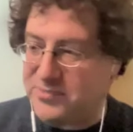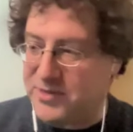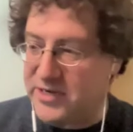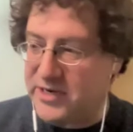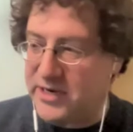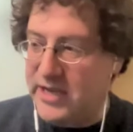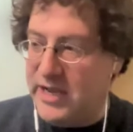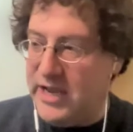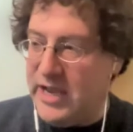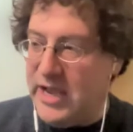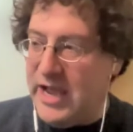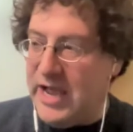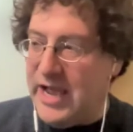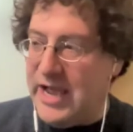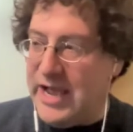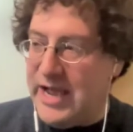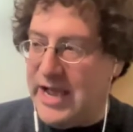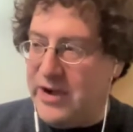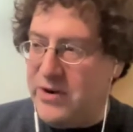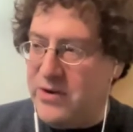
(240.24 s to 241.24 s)
but
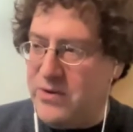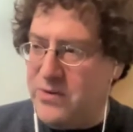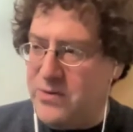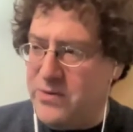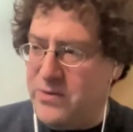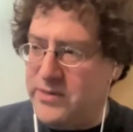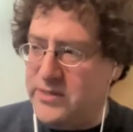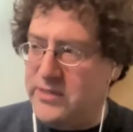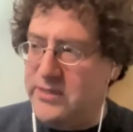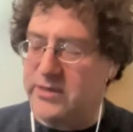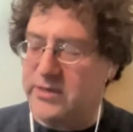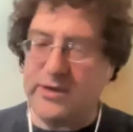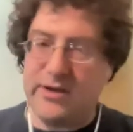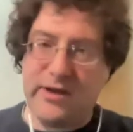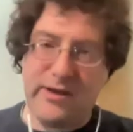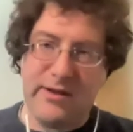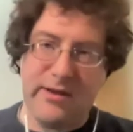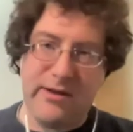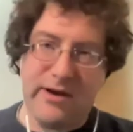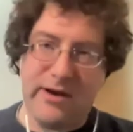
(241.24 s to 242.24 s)
how
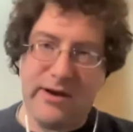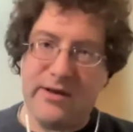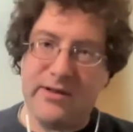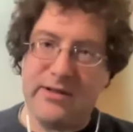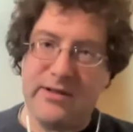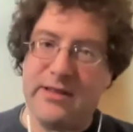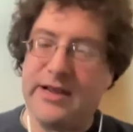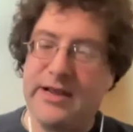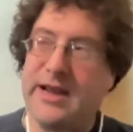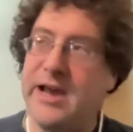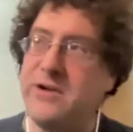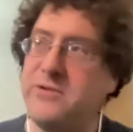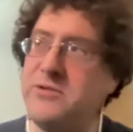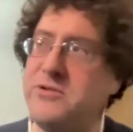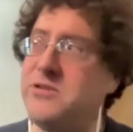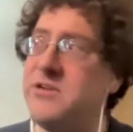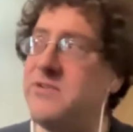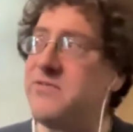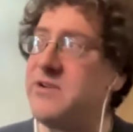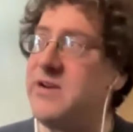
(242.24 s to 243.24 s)
do
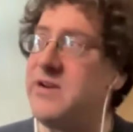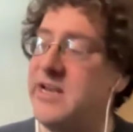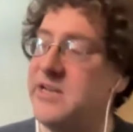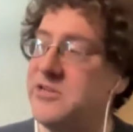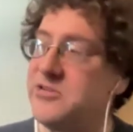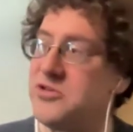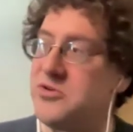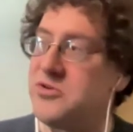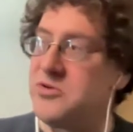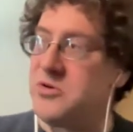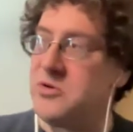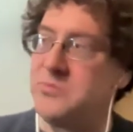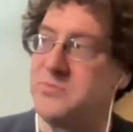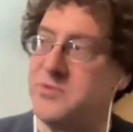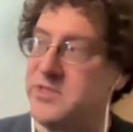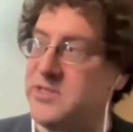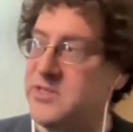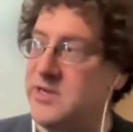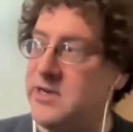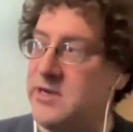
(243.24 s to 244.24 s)
different angel
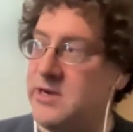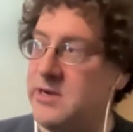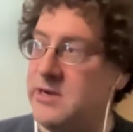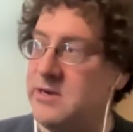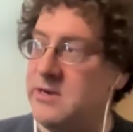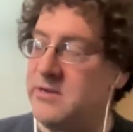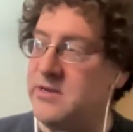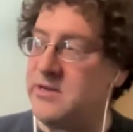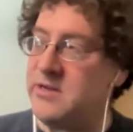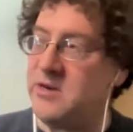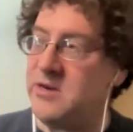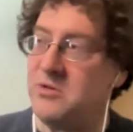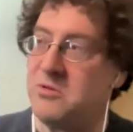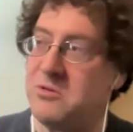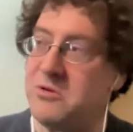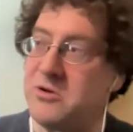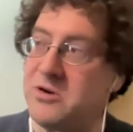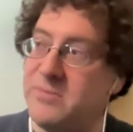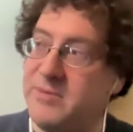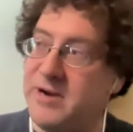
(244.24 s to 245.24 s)
groups,
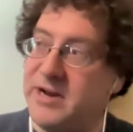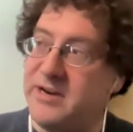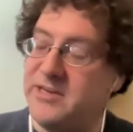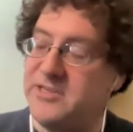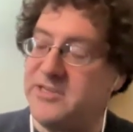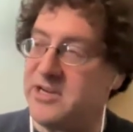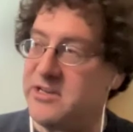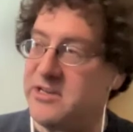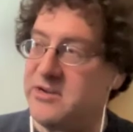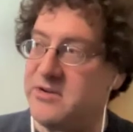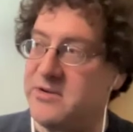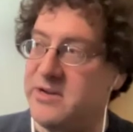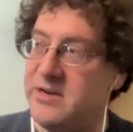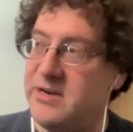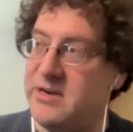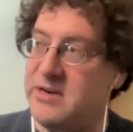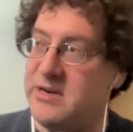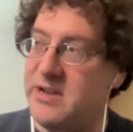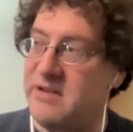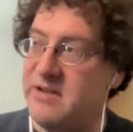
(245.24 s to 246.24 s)
learn about each other
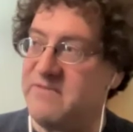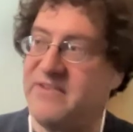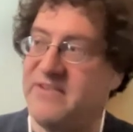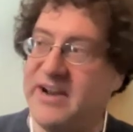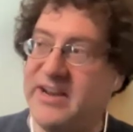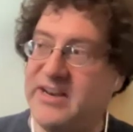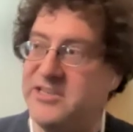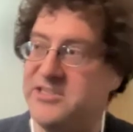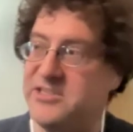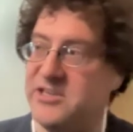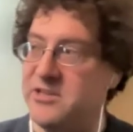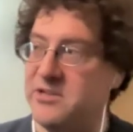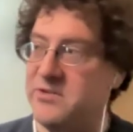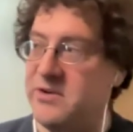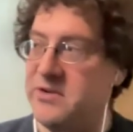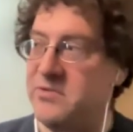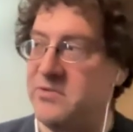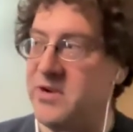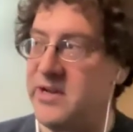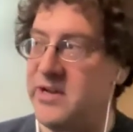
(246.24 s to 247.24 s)
and find each
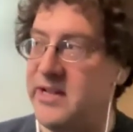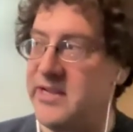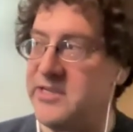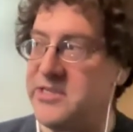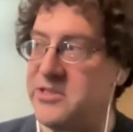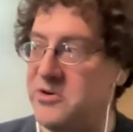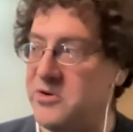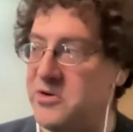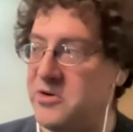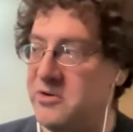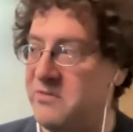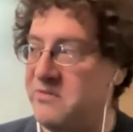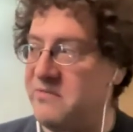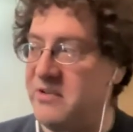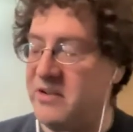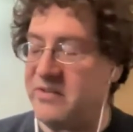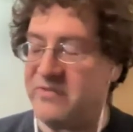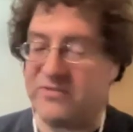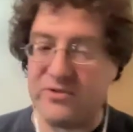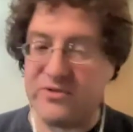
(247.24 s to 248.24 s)
other and realize they're a good
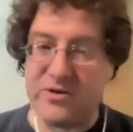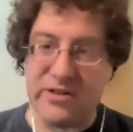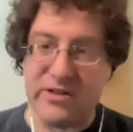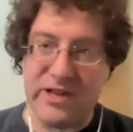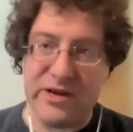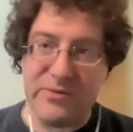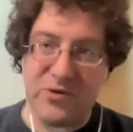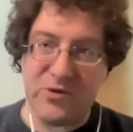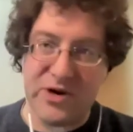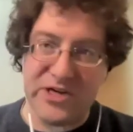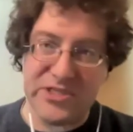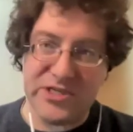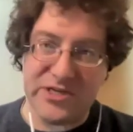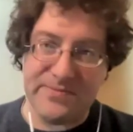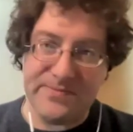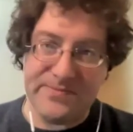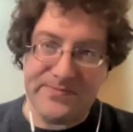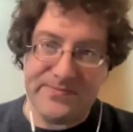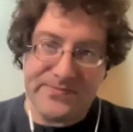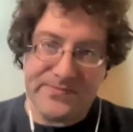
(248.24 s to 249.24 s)
fit for
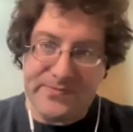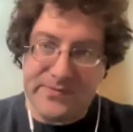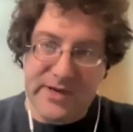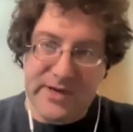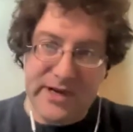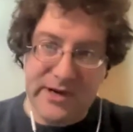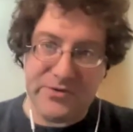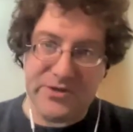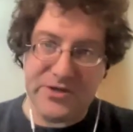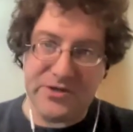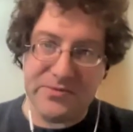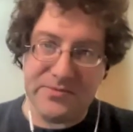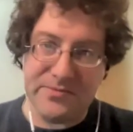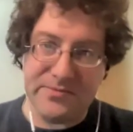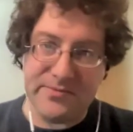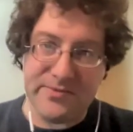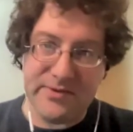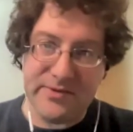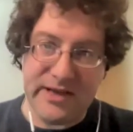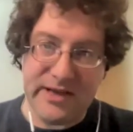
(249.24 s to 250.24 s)
collaboration? How would you
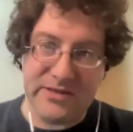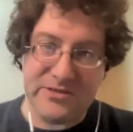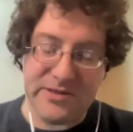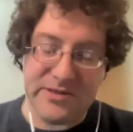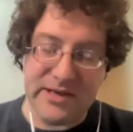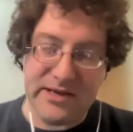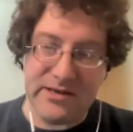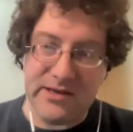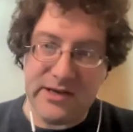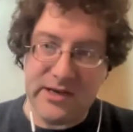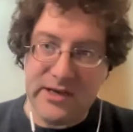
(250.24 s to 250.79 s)
answer that?